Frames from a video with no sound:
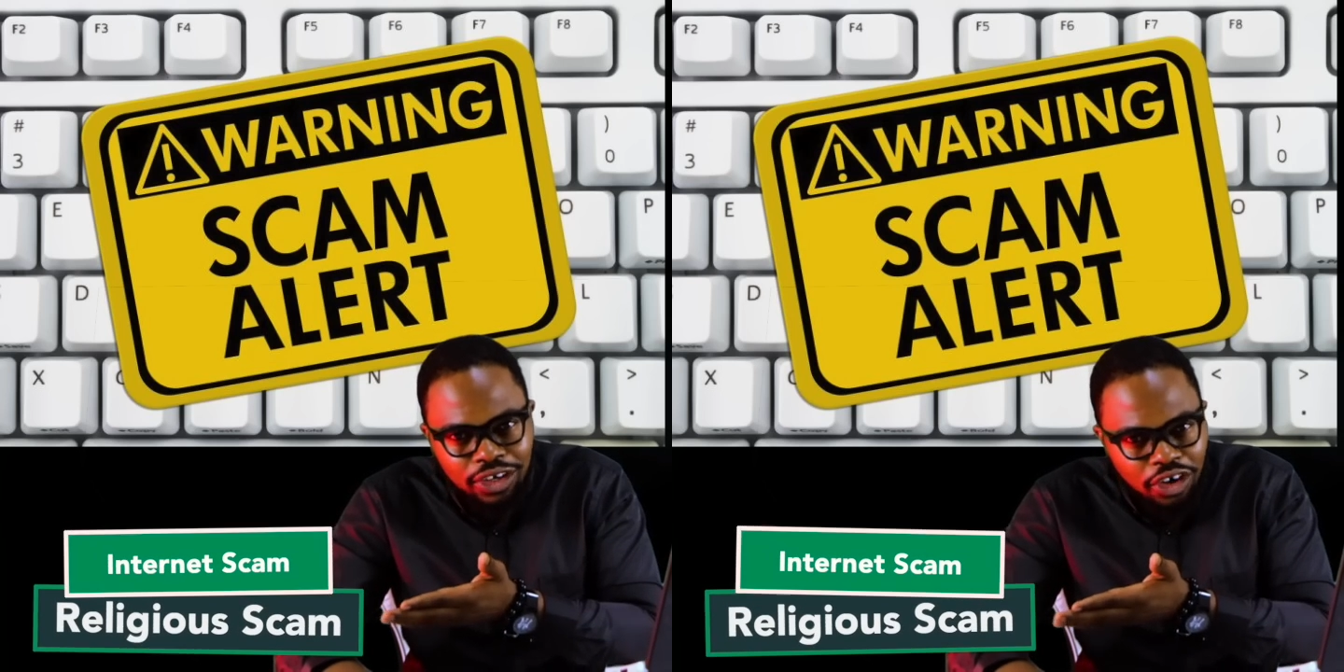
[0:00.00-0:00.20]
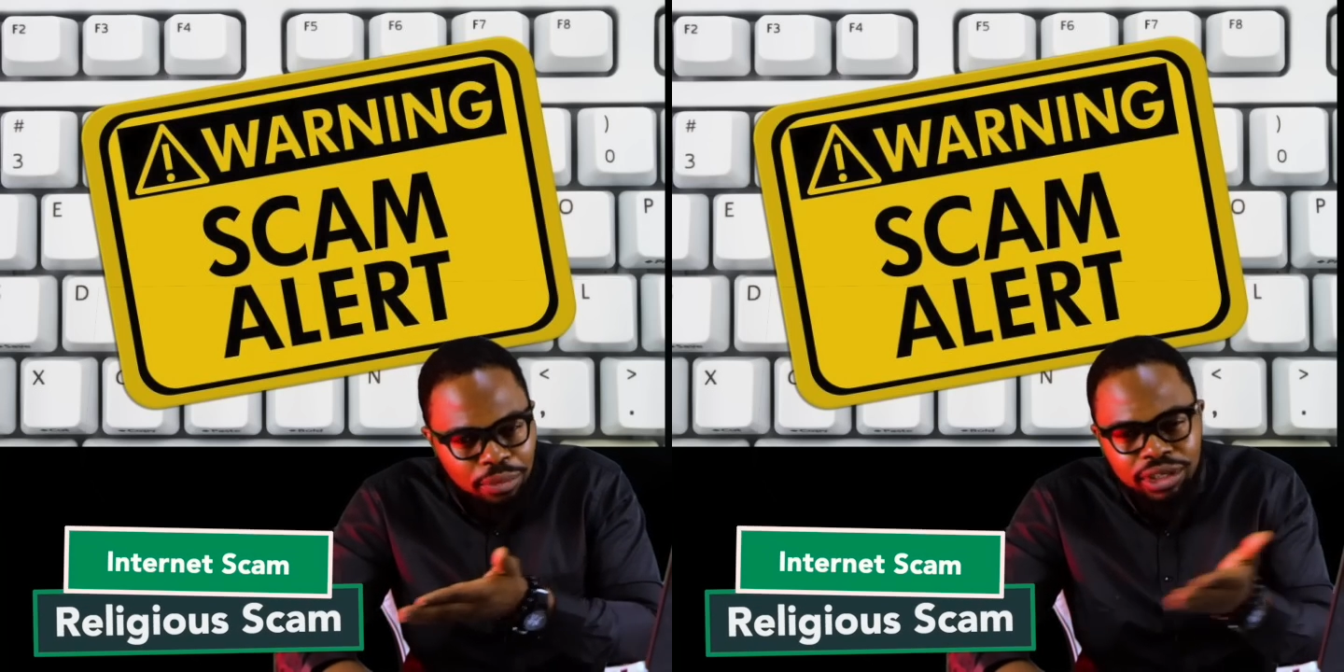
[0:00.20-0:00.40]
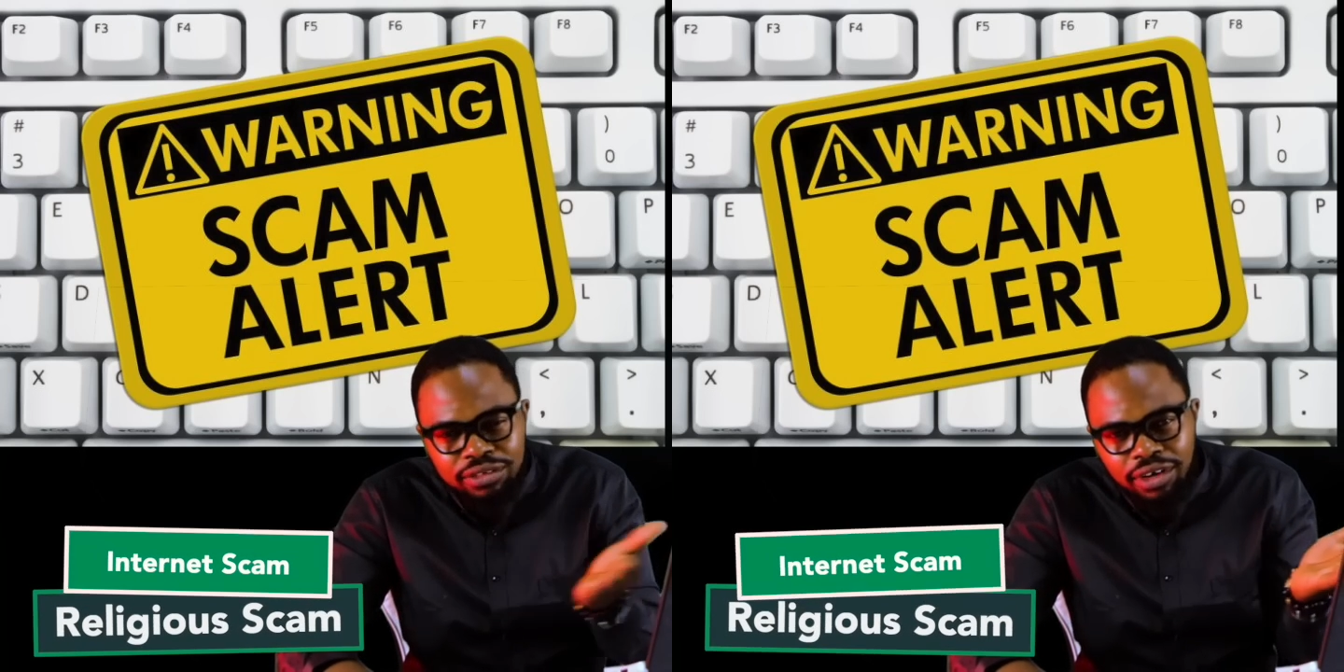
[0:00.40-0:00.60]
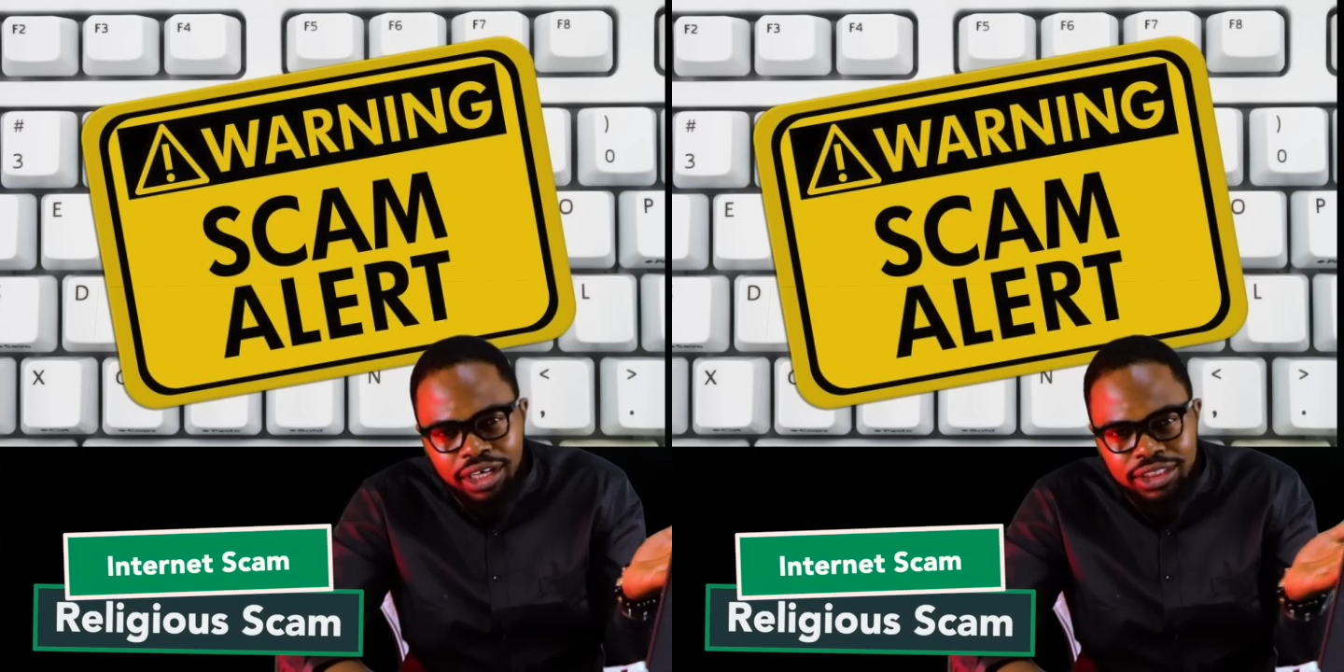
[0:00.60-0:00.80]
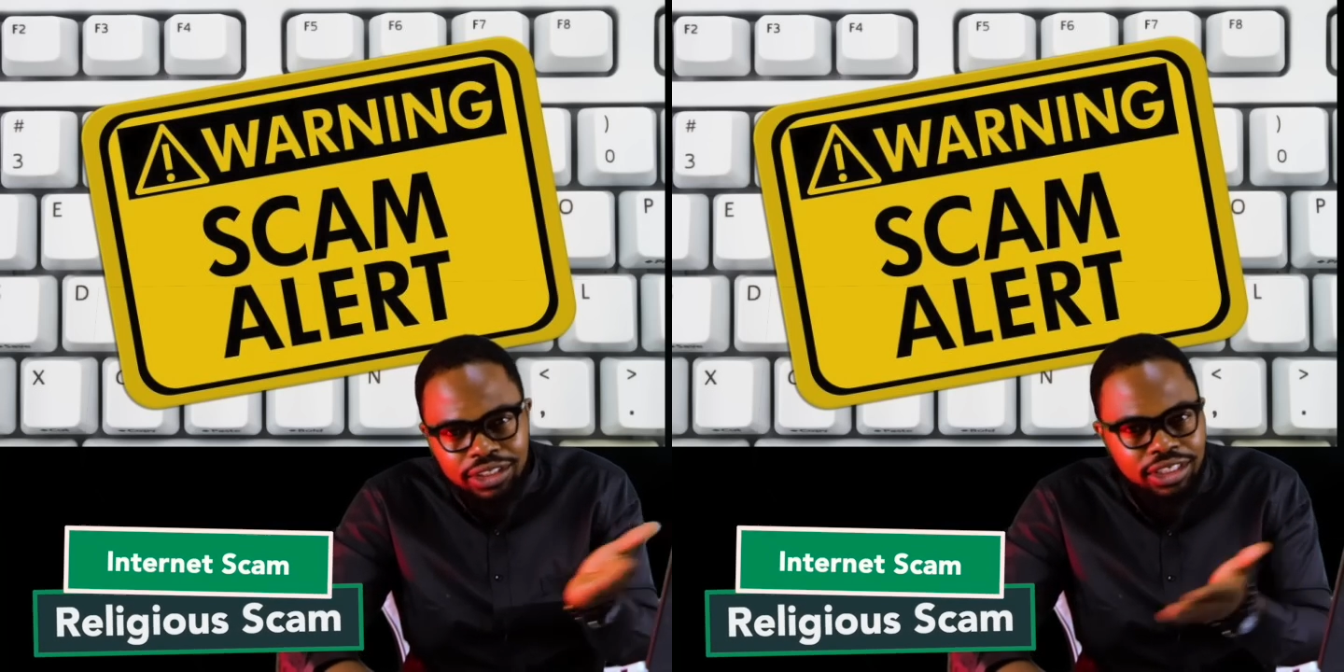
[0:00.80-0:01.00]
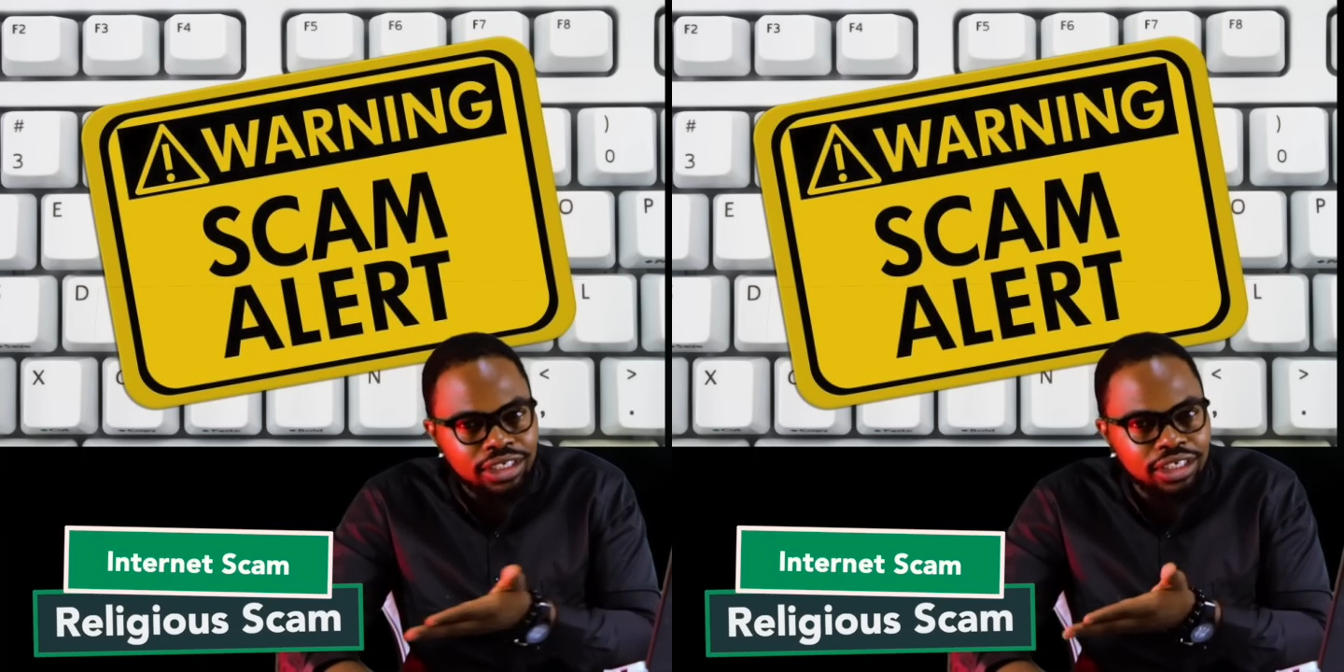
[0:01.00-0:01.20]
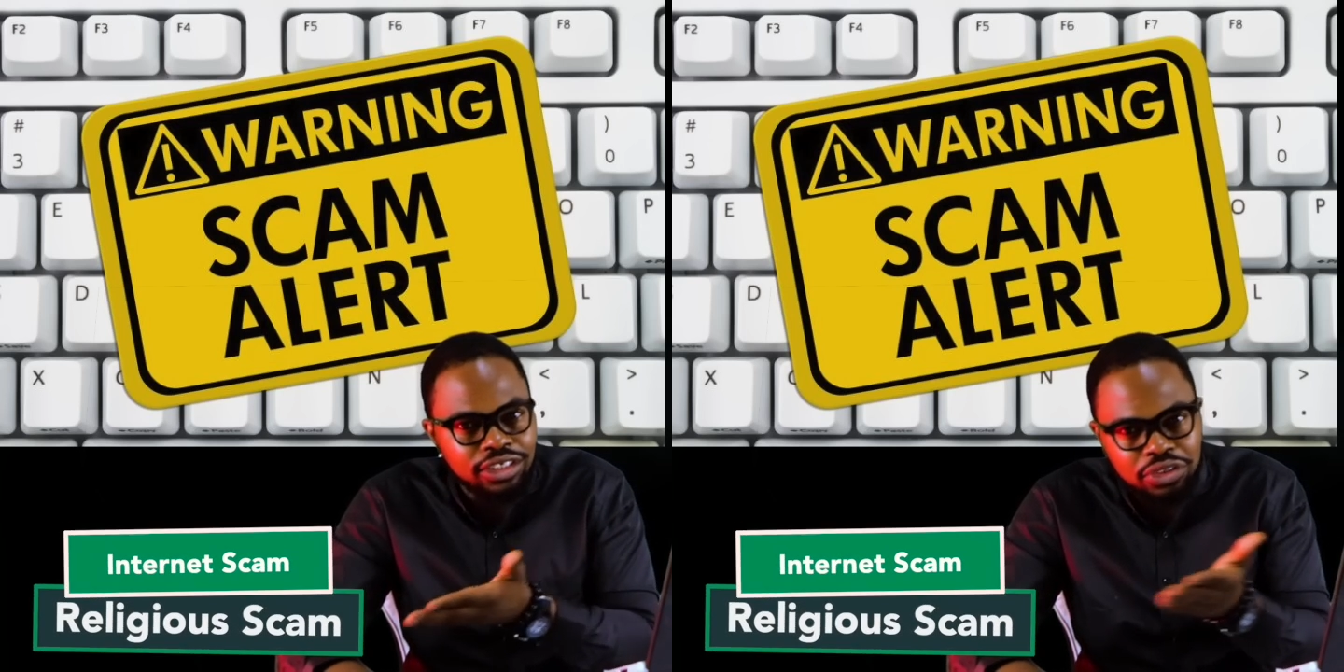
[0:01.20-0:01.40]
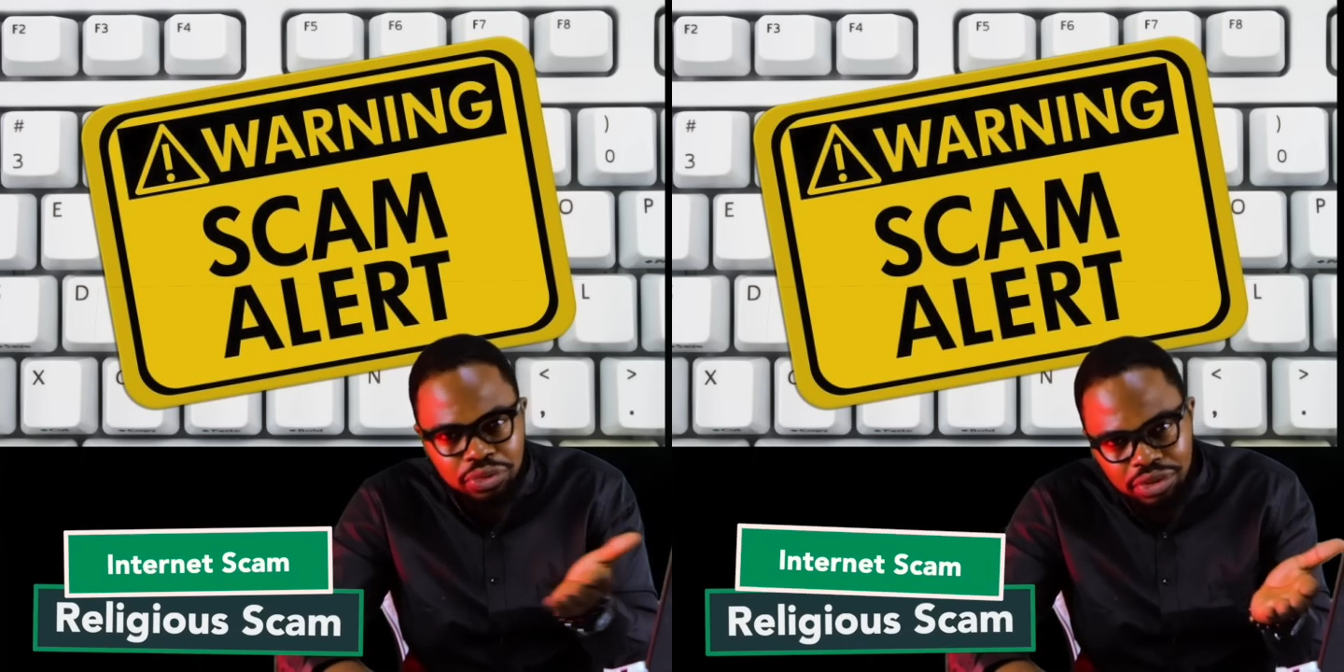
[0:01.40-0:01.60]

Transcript: common factor in these two